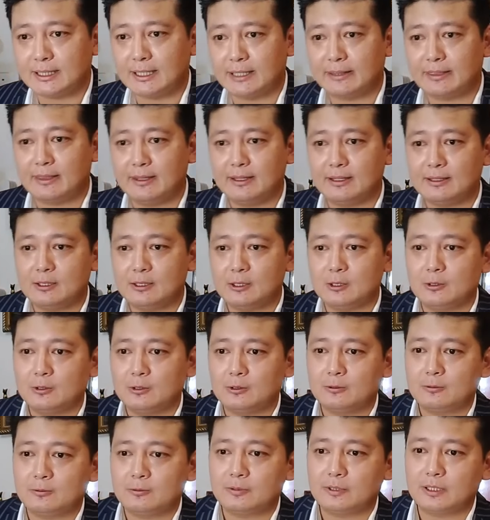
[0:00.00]
I think
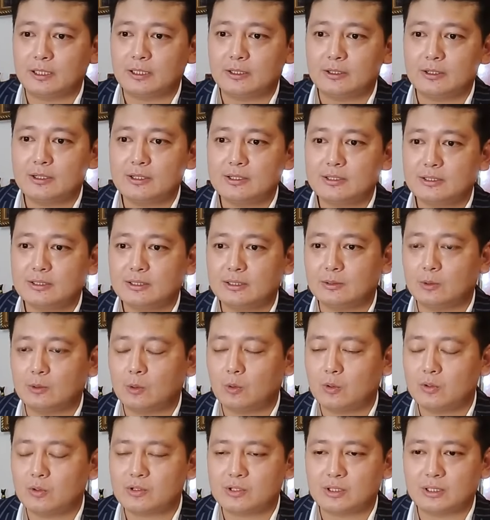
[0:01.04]
there is an
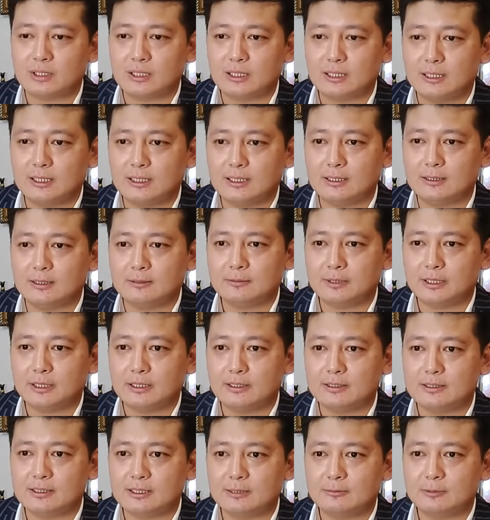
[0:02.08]
origin
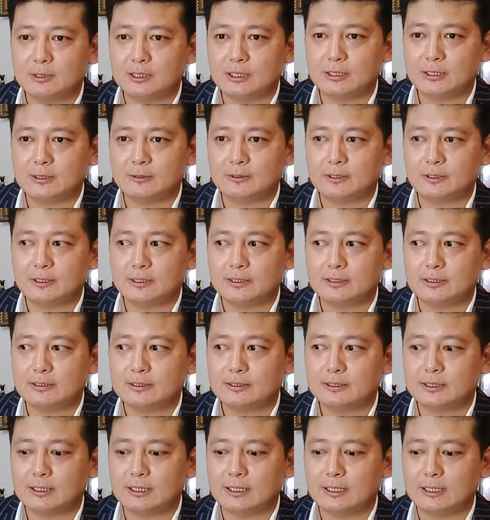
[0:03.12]
in Tamil Nadu, and
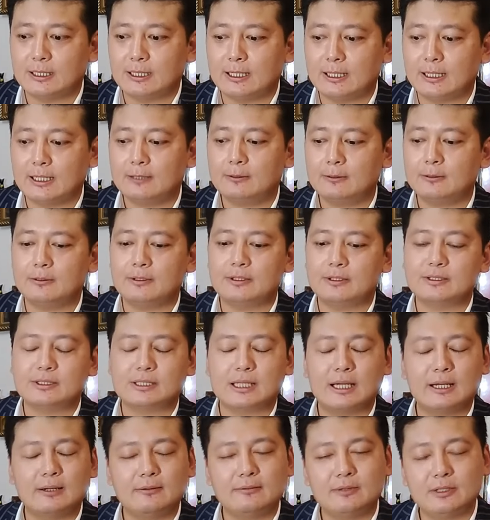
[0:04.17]
I don't know, it's
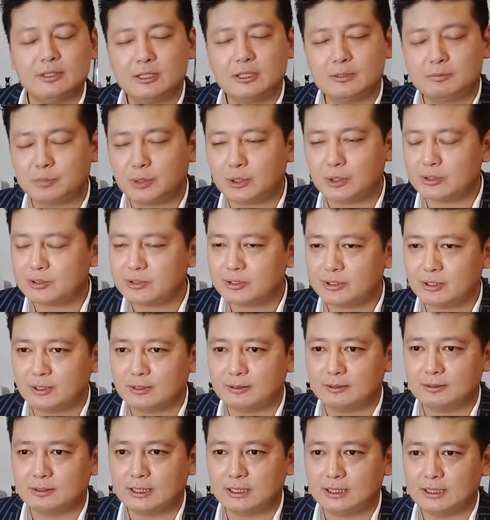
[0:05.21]
kind of a little
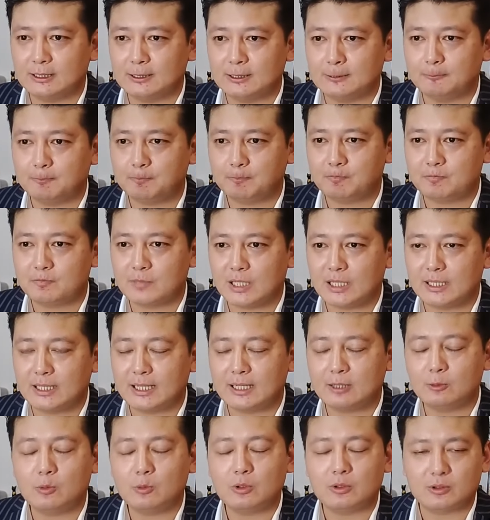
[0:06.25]
personal, and I
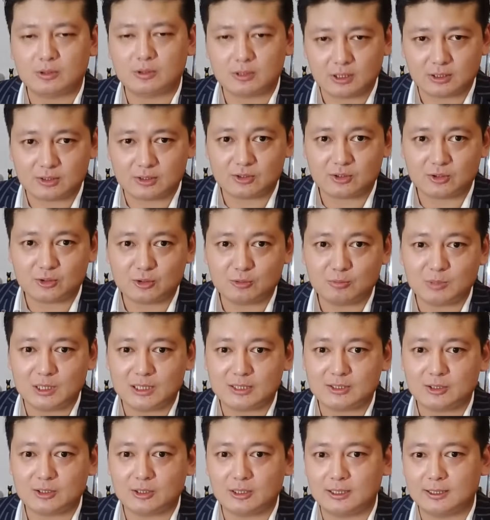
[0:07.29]
don't want to touch too
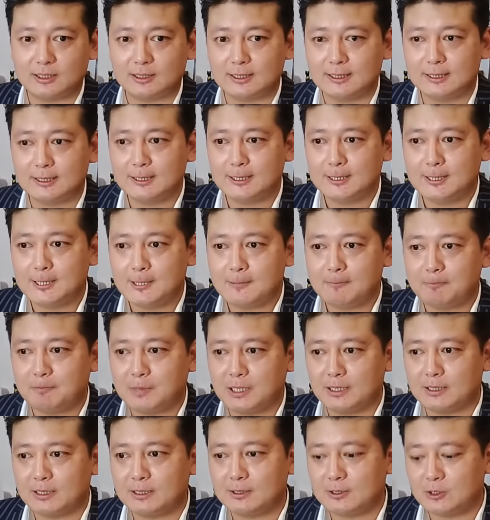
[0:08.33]
much on it.
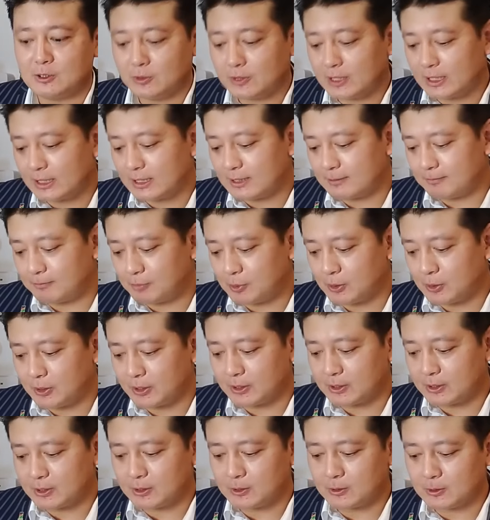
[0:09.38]
But you get the point.